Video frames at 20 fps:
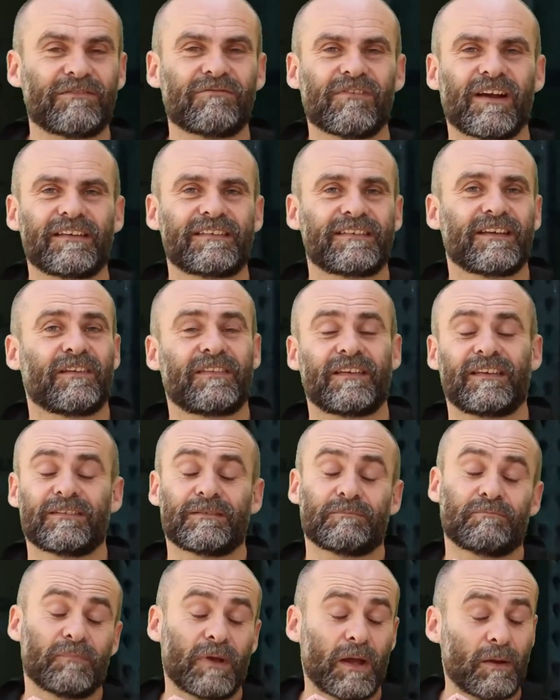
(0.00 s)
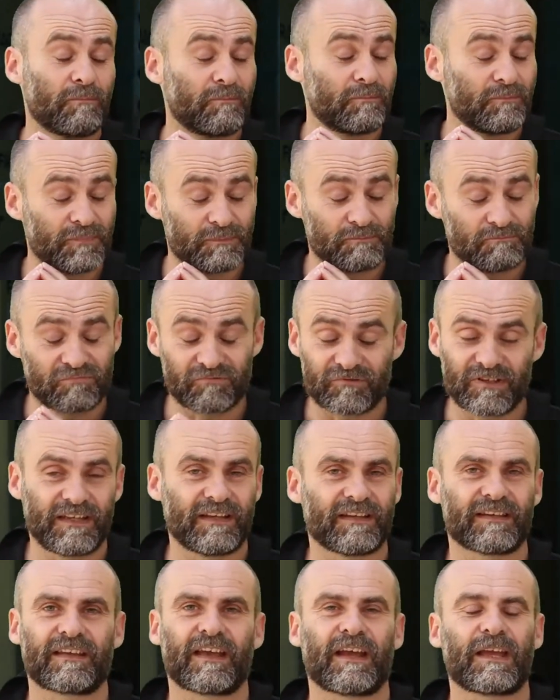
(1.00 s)
rate it. I think it's a
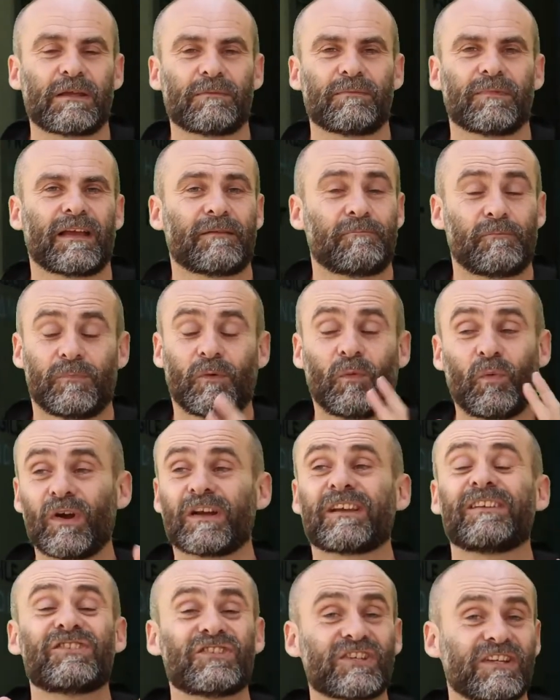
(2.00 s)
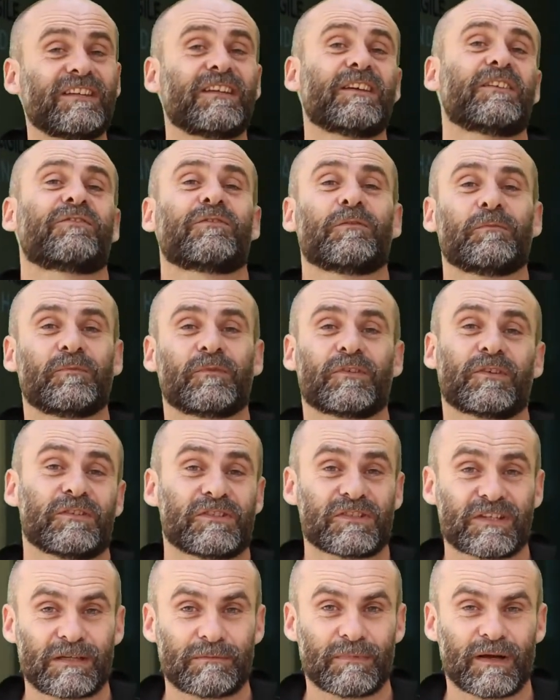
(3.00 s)
brilliant game. A work of genius for
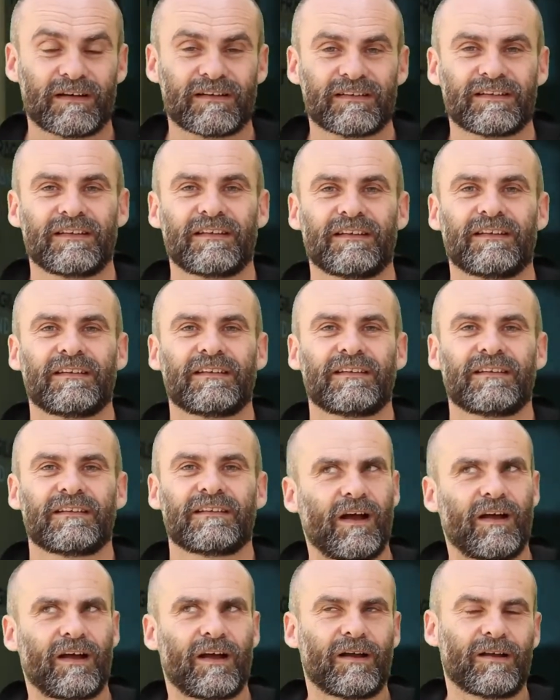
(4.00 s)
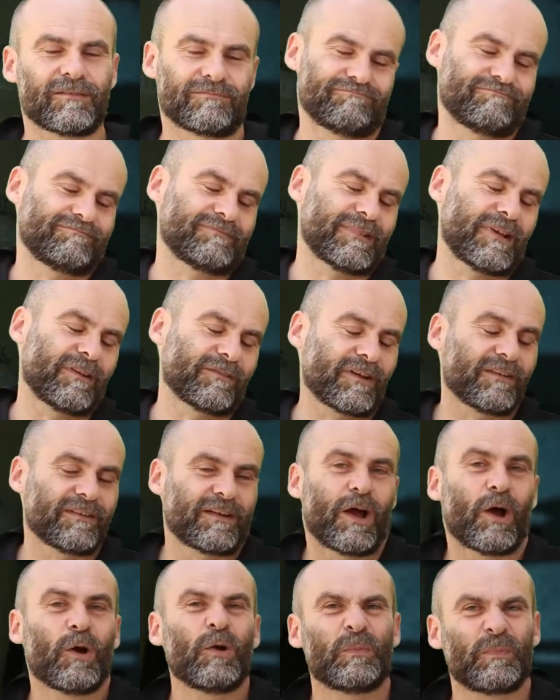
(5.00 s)
Kojima. I'm kind
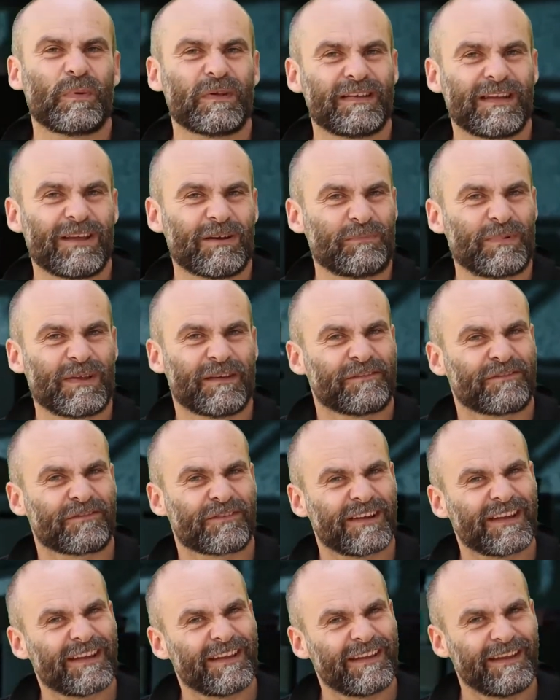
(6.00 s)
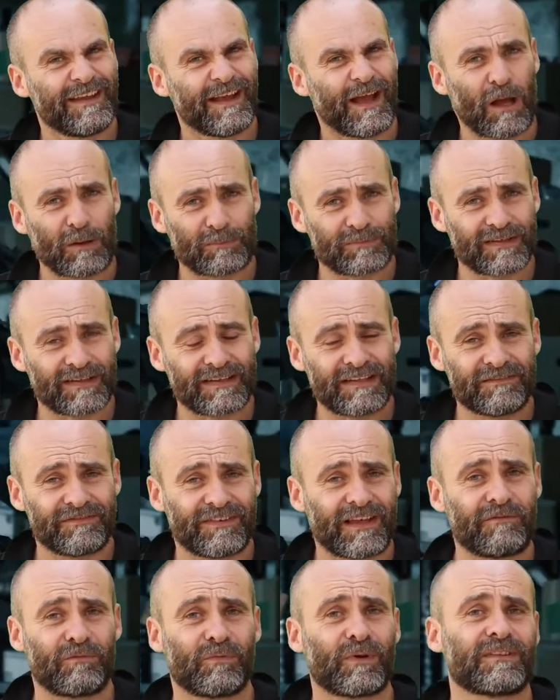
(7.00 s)
of hoping it'll be a free update for
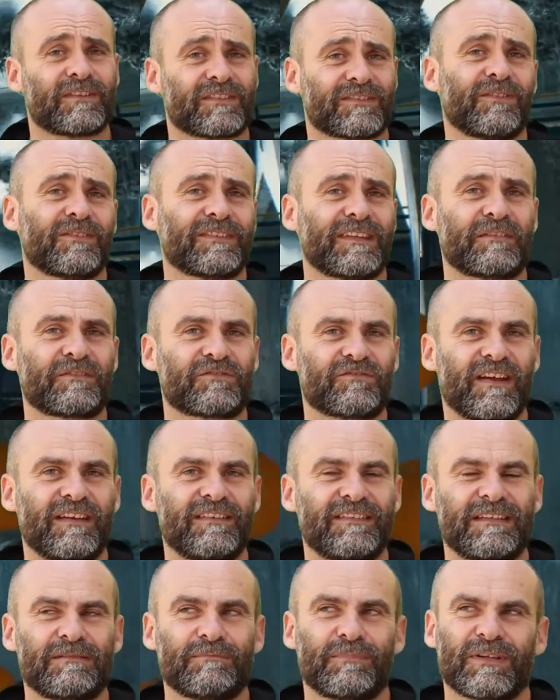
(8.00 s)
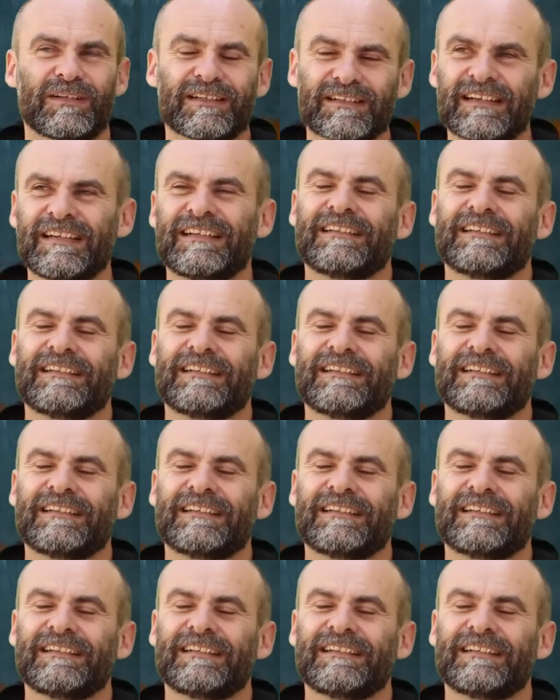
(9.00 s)
everyone that's got Death Stranding, but